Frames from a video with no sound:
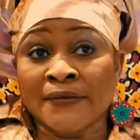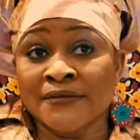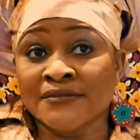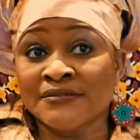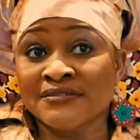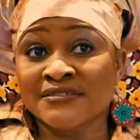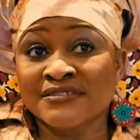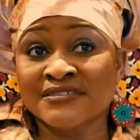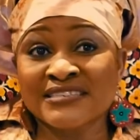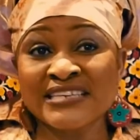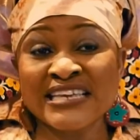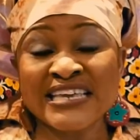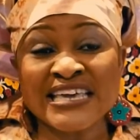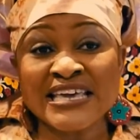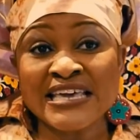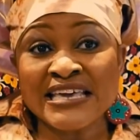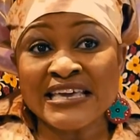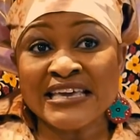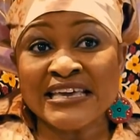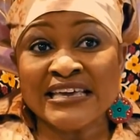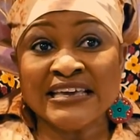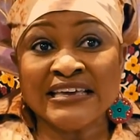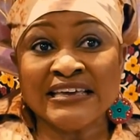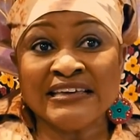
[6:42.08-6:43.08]

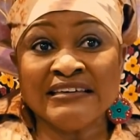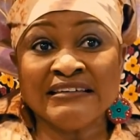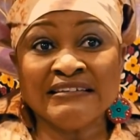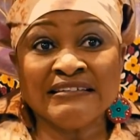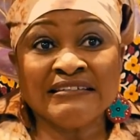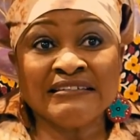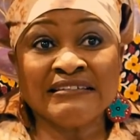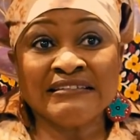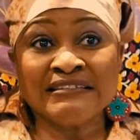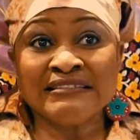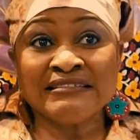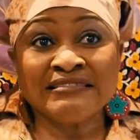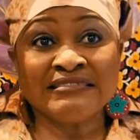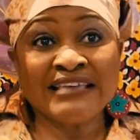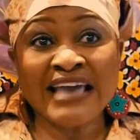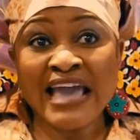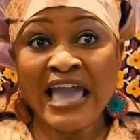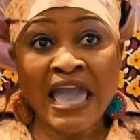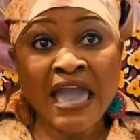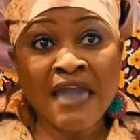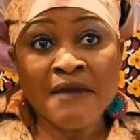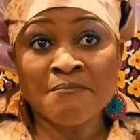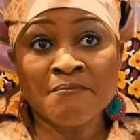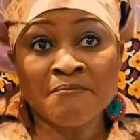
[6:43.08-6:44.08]
see
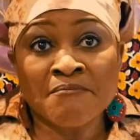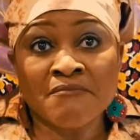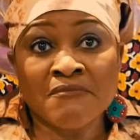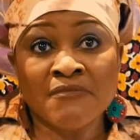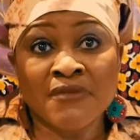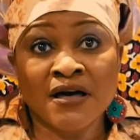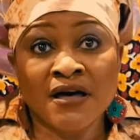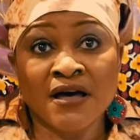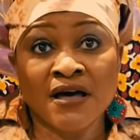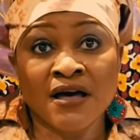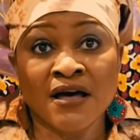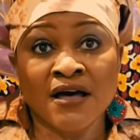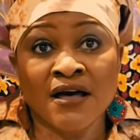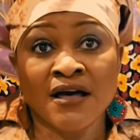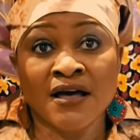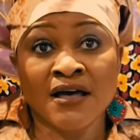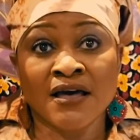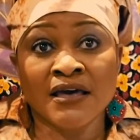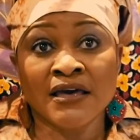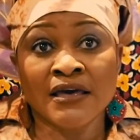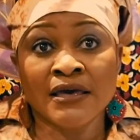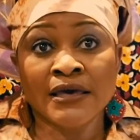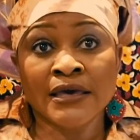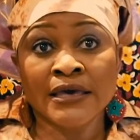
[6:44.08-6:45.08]
them.
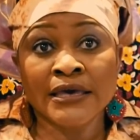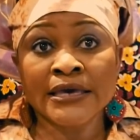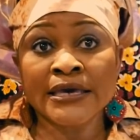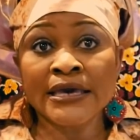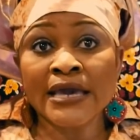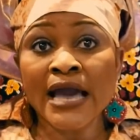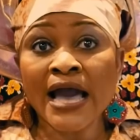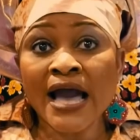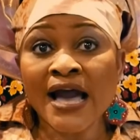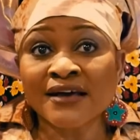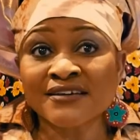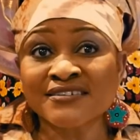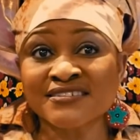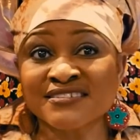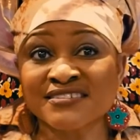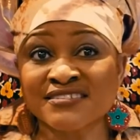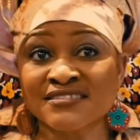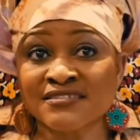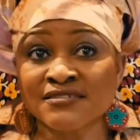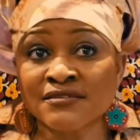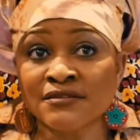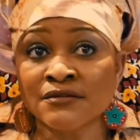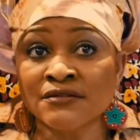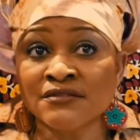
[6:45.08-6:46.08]
He
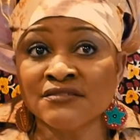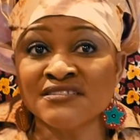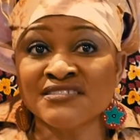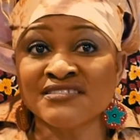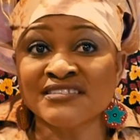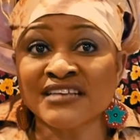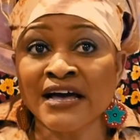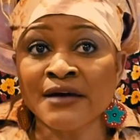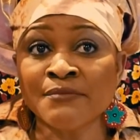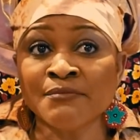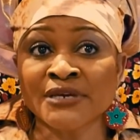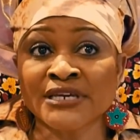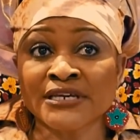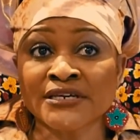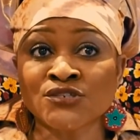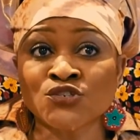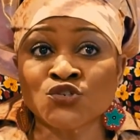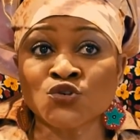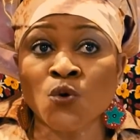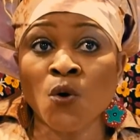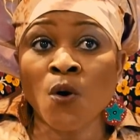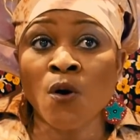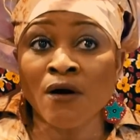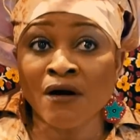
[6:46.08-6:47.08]
asked Nzambi
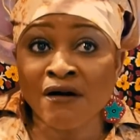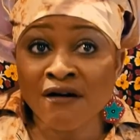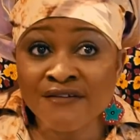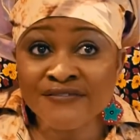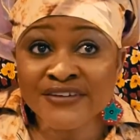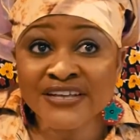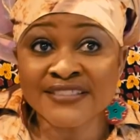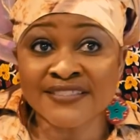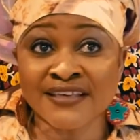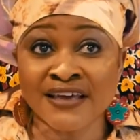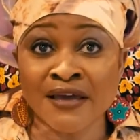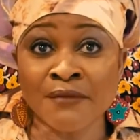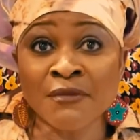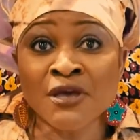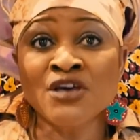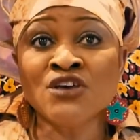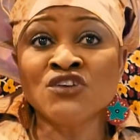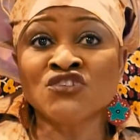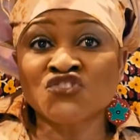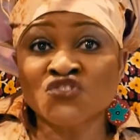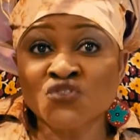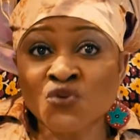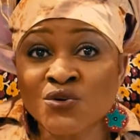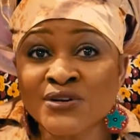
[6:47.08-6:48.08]
to uncover them
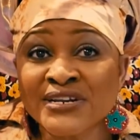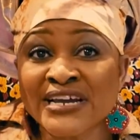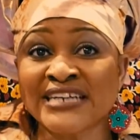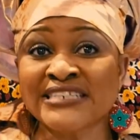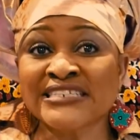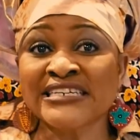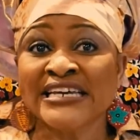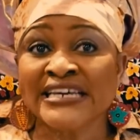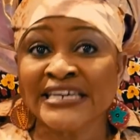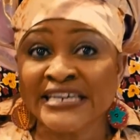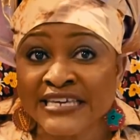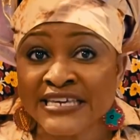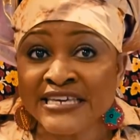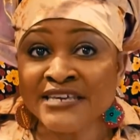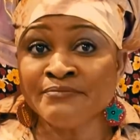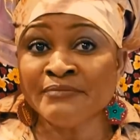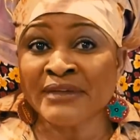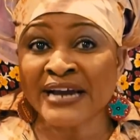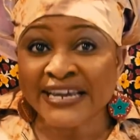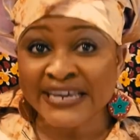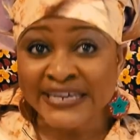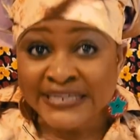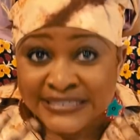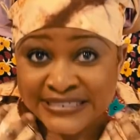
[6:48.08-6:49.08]
so that he
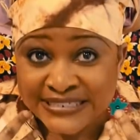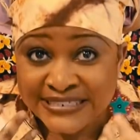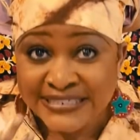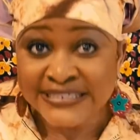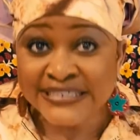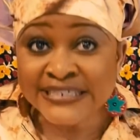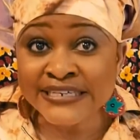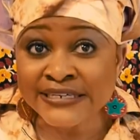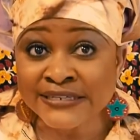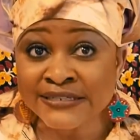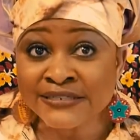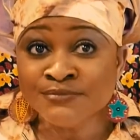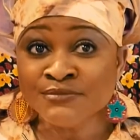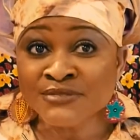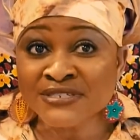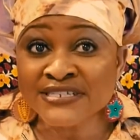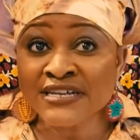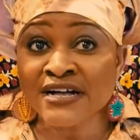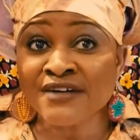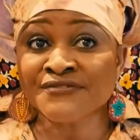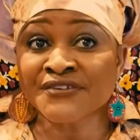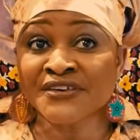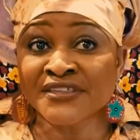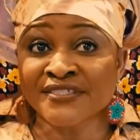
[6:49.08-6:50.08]
might see
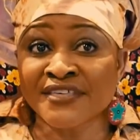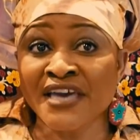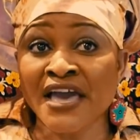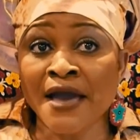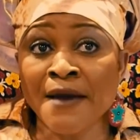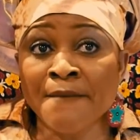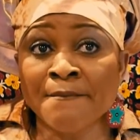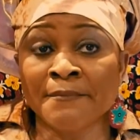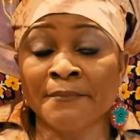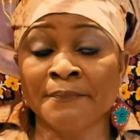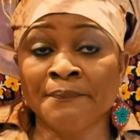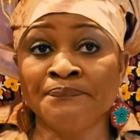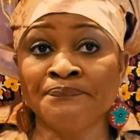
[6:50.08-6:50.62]
himself in them.